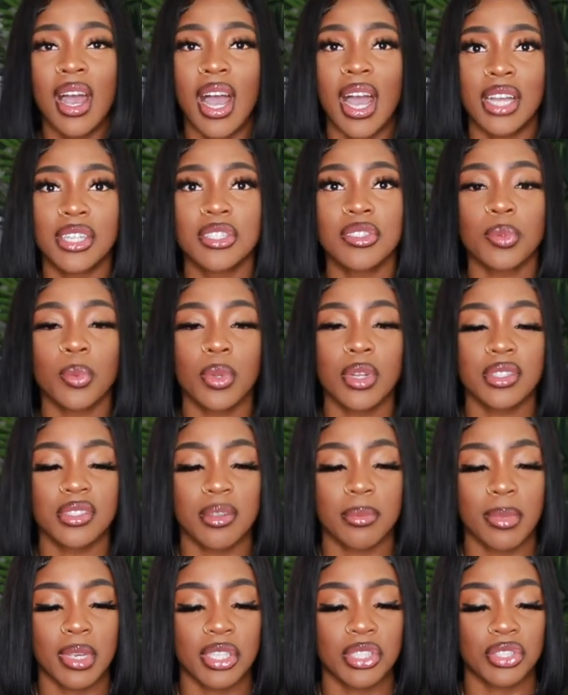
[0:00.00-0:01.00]
I just wanted to
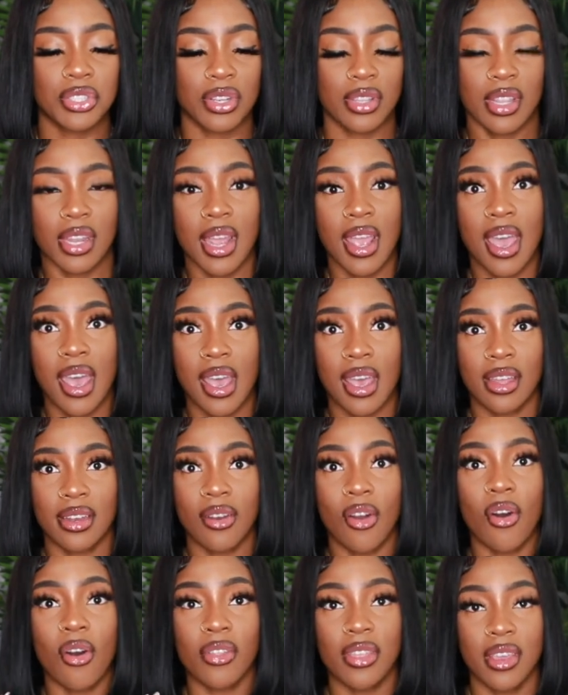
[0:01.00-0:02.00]
make sure that I had
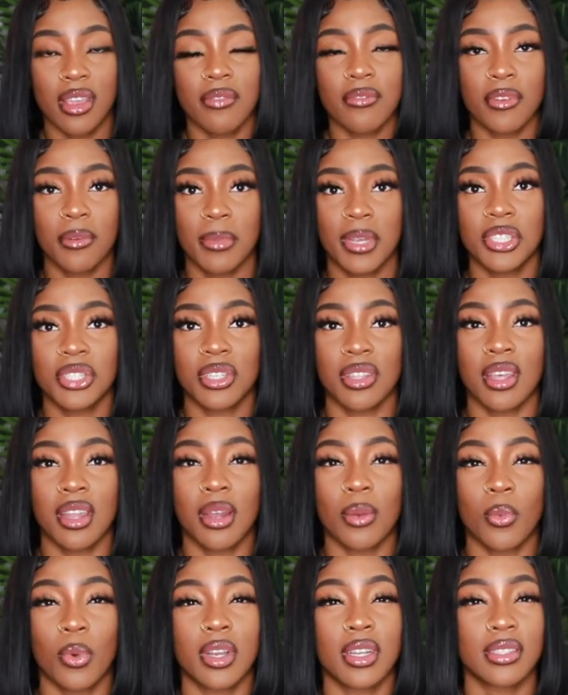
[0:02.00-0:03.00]
all the information that I
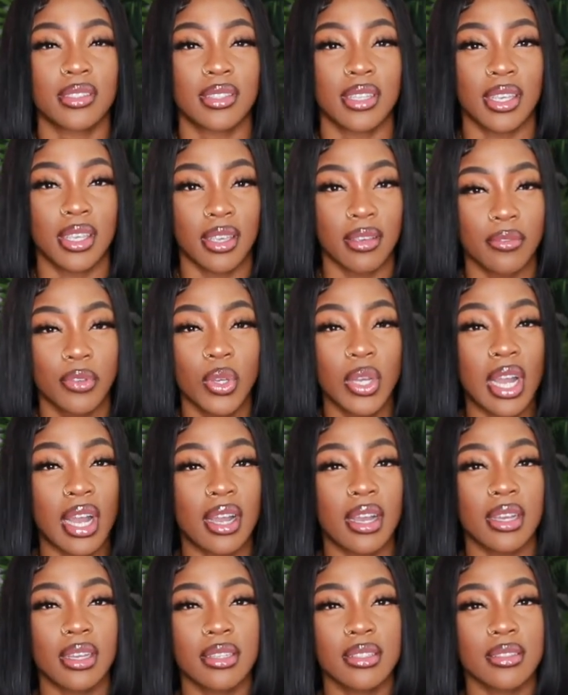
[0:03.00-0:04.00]
wanted to give you
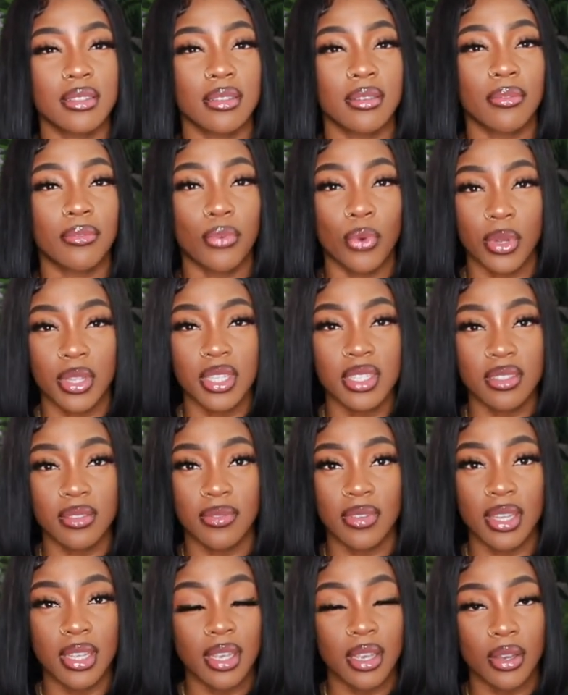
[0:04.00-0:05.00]
guys for this
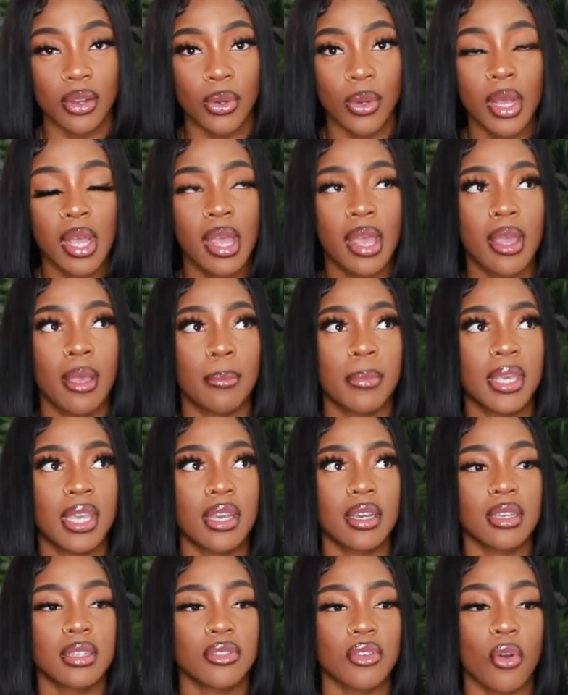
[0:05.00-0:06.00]
video,
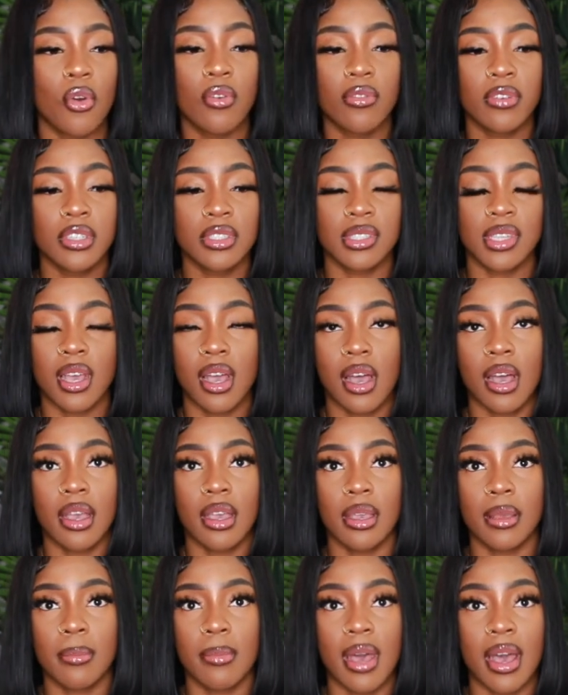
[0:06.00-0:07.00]
because over
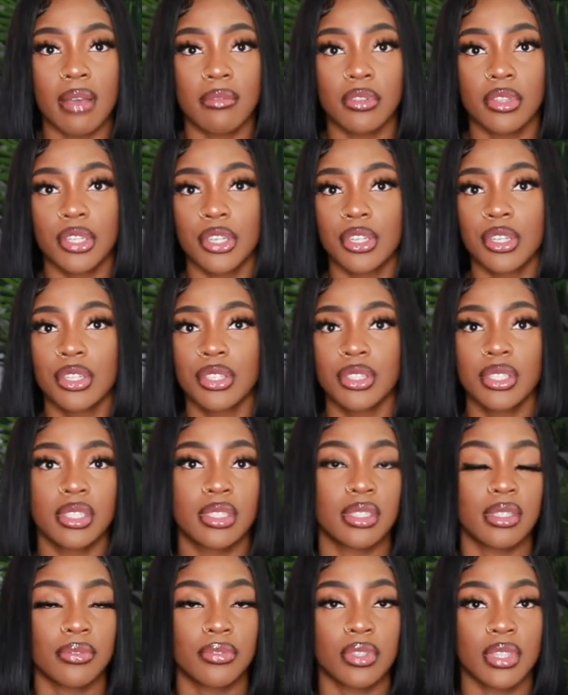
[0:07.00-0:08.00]
time I've learned
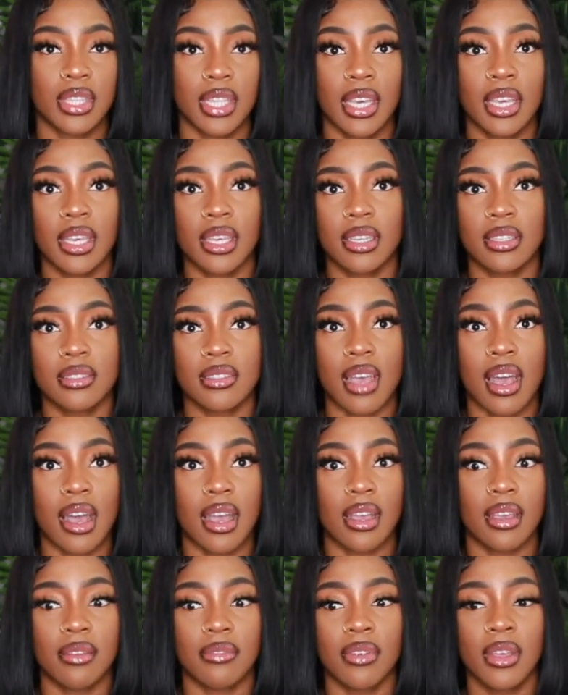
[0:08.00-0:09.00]
different things.
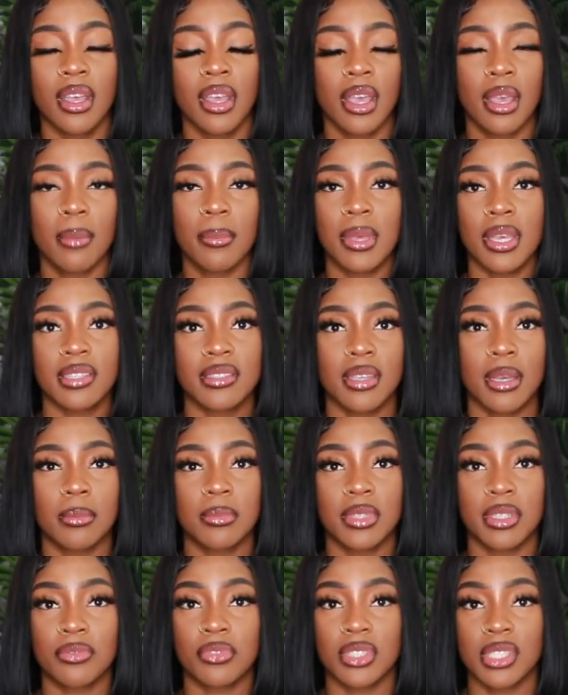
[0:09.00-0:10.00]
I've picked up
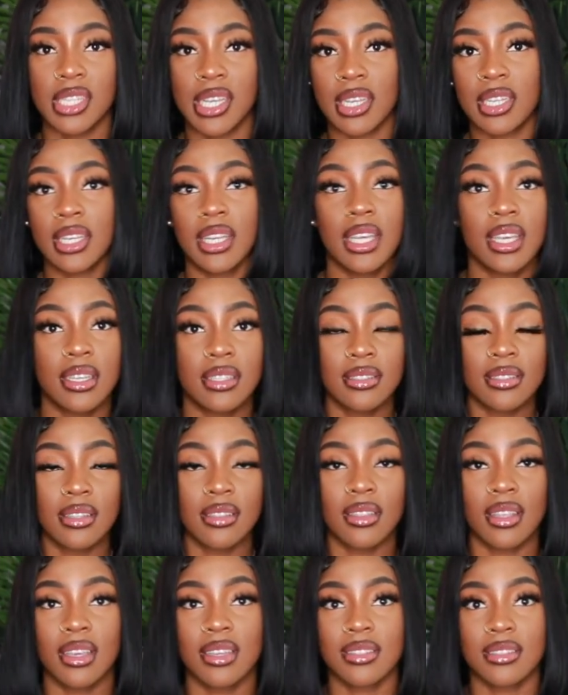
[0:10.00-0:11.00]
different techniques and
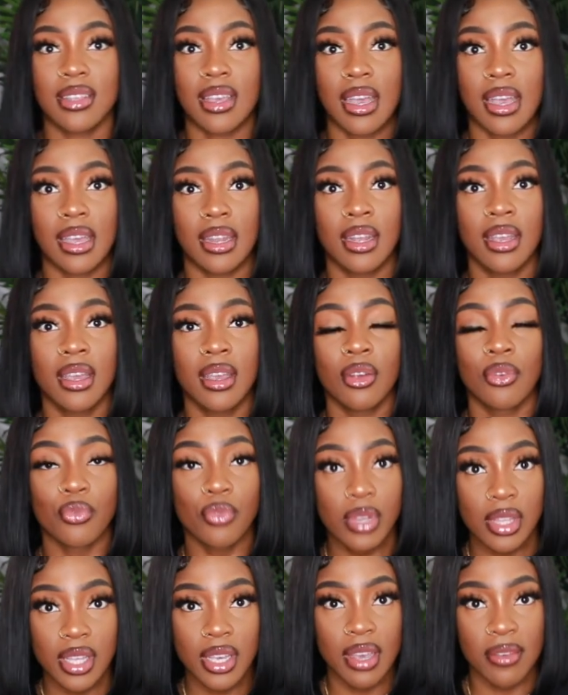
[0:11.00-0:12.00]
things that
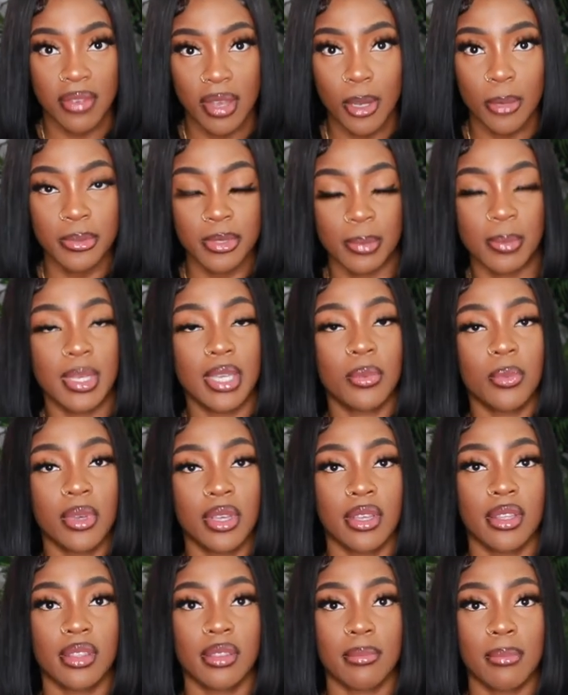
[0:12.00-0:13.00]
really have helped me
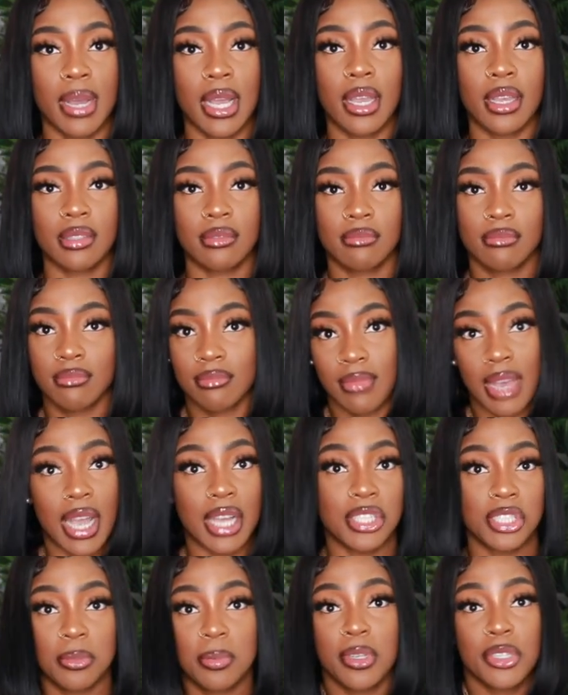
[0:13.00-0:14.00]
with my
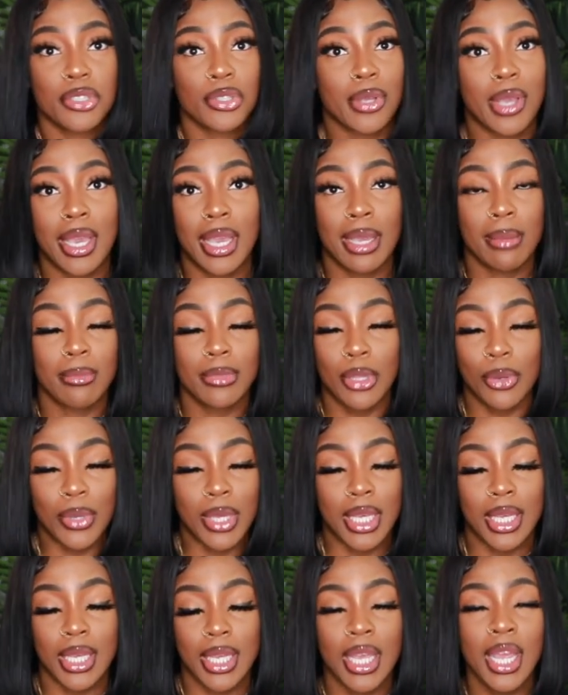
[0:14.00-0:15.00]
IG picture game
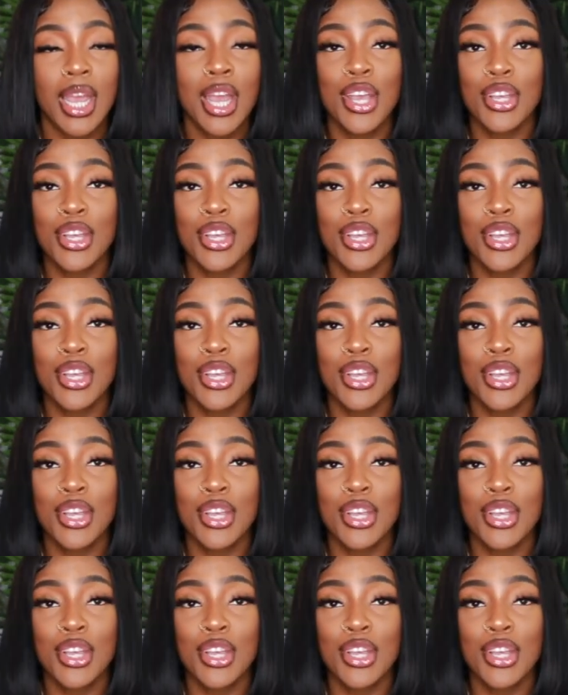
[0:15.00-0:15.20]
low-key.